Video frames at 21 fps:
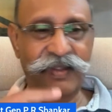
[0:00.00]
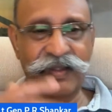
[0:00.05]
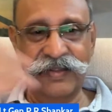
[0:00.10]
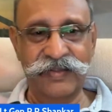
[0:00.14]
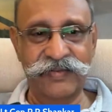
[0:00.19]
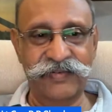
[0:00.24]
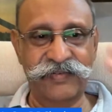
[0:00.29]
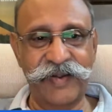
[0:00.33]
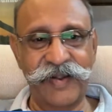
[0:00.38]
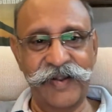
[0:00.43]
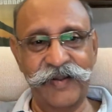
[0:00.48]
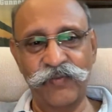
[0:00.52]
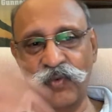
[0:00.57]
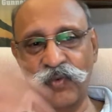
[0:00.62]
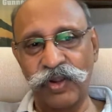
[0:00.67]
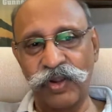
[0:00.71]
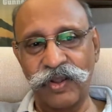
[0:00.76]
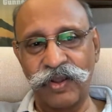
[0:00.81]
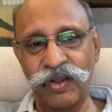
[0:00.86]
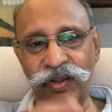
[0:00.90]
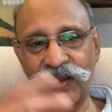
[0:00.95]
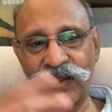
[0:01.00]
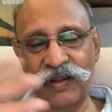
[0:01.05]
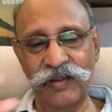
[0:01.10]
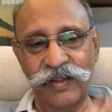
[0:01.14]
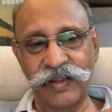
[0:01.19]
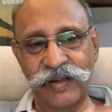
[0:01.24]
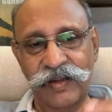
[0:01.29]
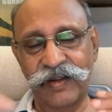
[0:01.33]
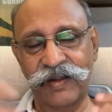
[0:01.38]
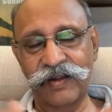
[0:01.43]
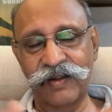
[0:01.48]
astride Walong
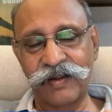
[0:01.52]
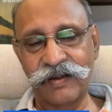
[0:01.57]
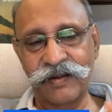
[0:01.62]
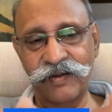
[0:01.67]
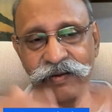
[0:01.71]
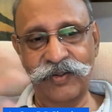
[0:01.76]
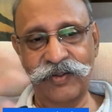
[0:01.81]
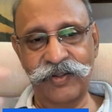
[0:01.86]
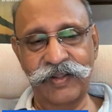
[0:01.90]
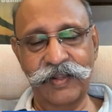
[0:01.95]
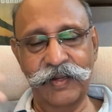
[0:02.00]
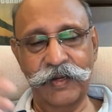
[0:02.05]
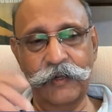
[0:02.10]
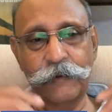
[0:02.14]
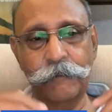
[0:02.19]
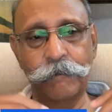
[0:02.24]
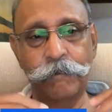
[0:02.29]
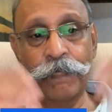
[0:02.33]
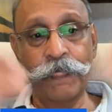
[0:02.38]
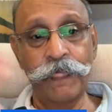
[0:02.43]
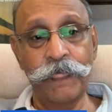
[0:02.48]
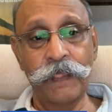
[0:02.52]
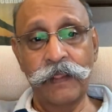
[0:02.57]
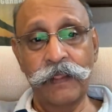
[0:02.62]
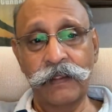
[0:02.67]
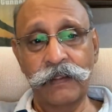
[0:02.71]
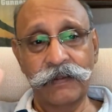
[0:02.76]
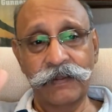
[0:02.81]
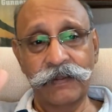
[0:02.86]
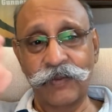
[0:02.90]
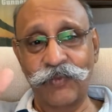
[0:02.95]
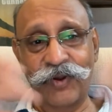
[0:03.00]
and all that,
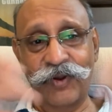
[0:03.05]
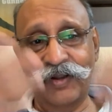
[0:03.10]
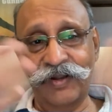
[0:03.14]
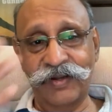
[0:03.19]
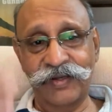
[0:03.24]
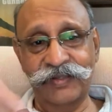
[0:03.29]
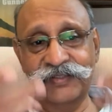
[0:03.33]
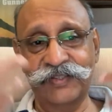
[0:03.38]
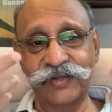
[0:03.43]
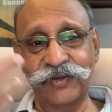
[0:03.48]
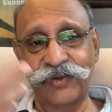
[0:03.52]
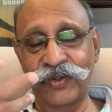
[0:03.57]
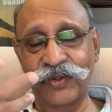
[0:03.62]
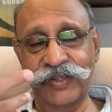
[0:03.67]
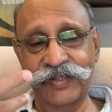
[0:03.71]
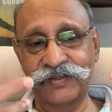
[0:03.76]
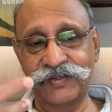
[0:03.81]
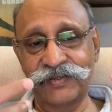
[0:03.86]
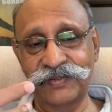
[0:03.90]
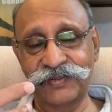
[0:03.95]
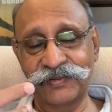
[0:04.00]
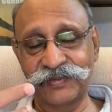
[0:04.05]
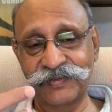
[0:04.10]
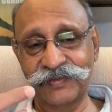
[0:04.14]
the water is in Lohit.